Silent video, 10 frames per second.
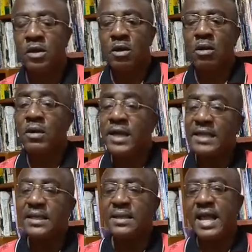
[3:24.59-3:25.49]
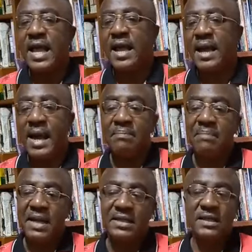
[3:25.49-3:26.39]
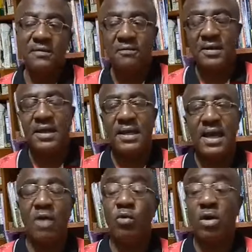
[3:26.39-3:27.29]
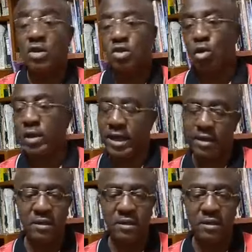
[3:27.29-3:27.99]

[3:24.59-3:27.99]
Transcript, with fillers: On getting there, I met Ify and we got talking.